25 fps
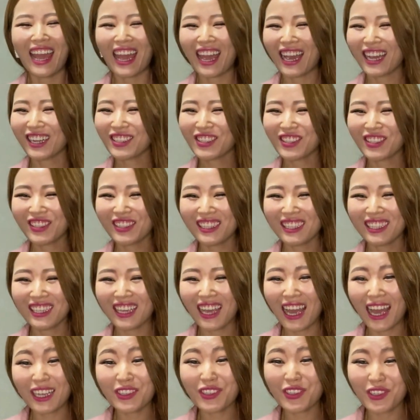Actually,
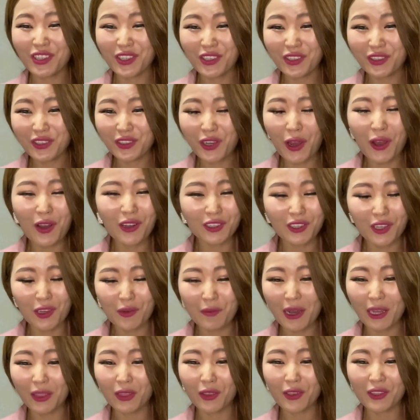as you talked
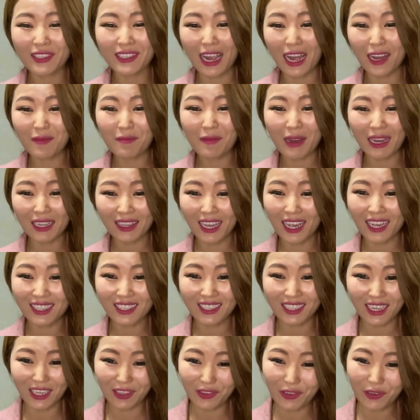about the
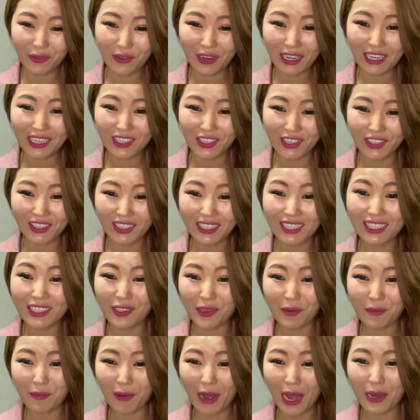Changmadang generation in
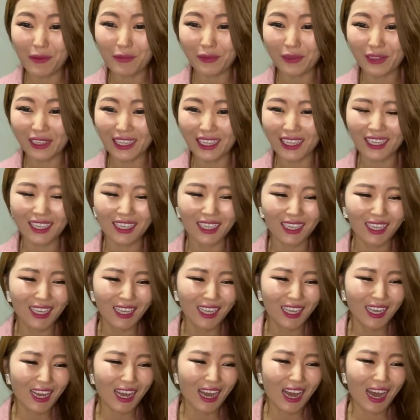the public,
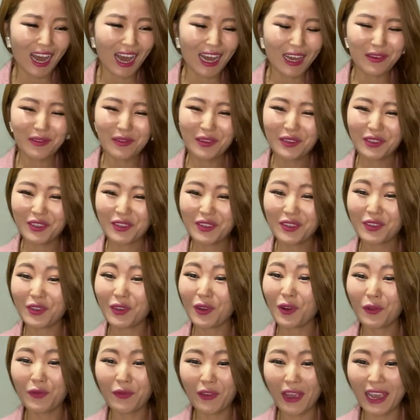I was yeah.
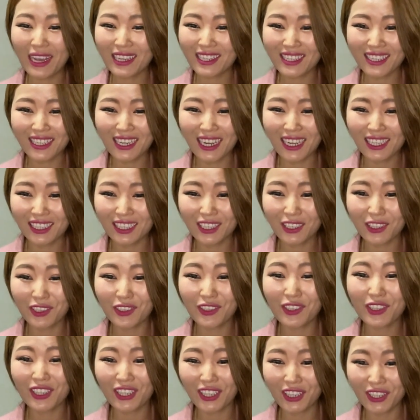so fascinated
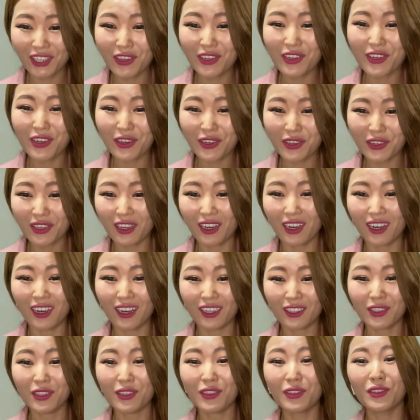to hear your
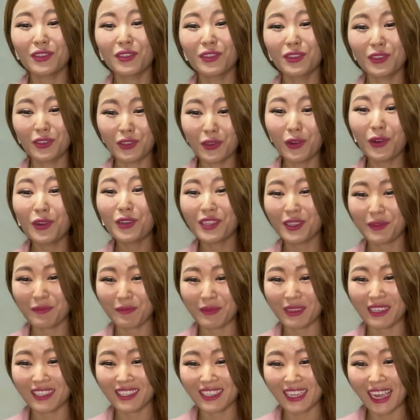uh, to your
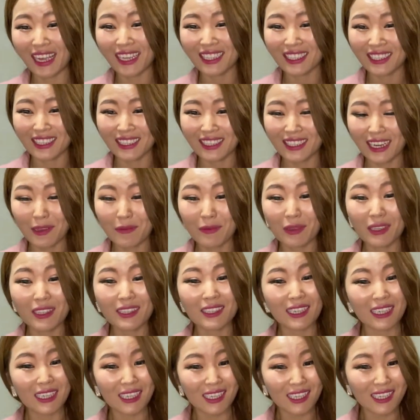speech at the time.
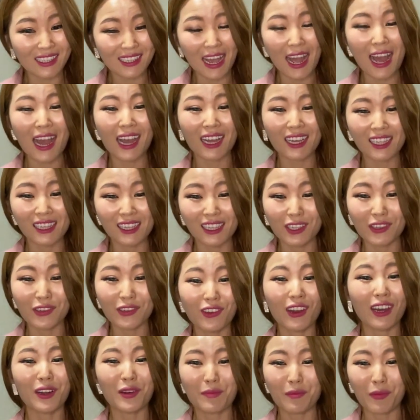It's exactly
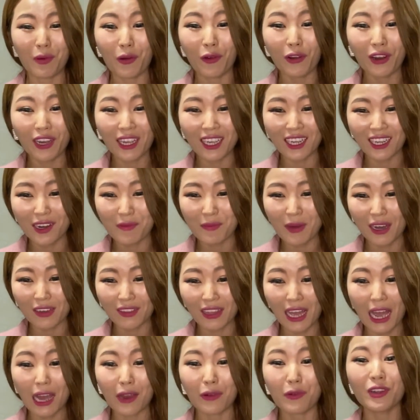got a point
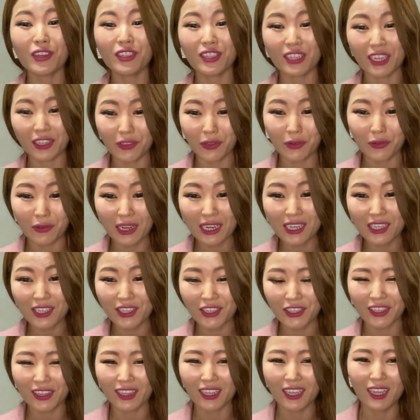about our
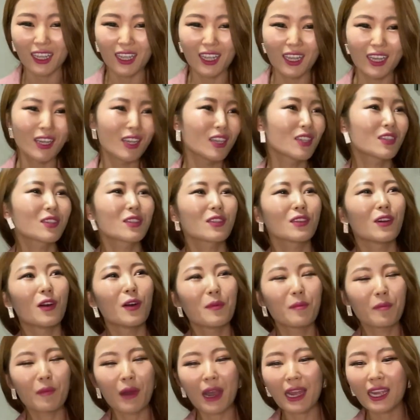generation. So
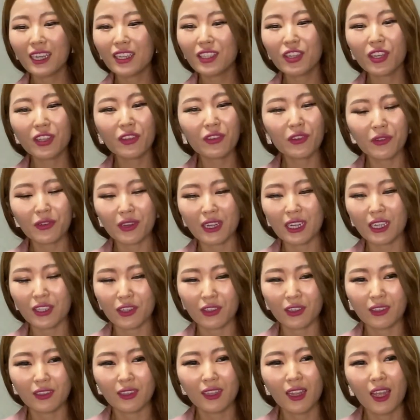my
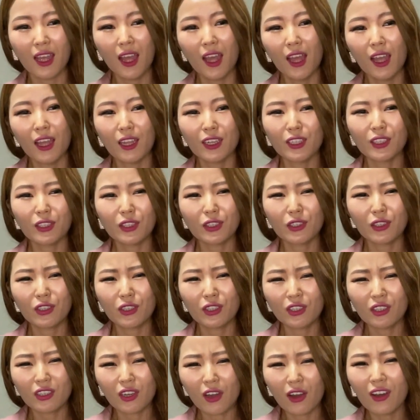generation
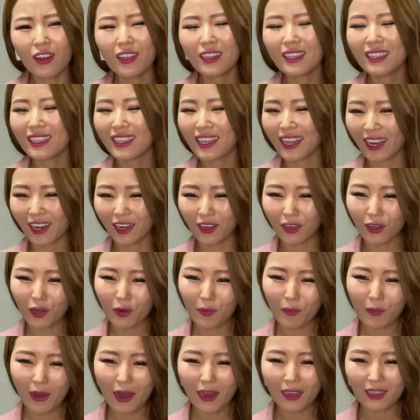don't care
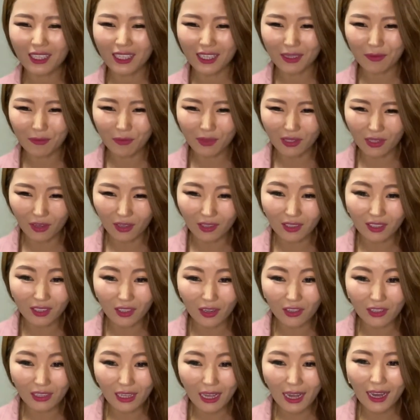about Kim Jong Un
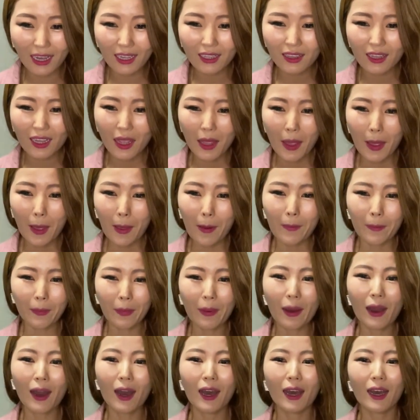a lot,
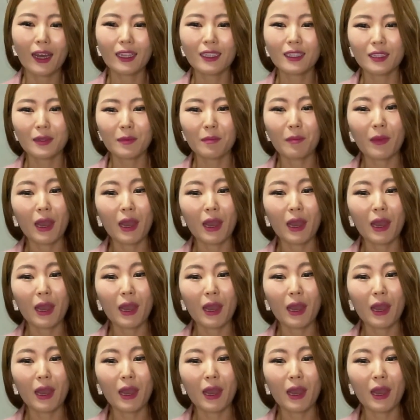but oh.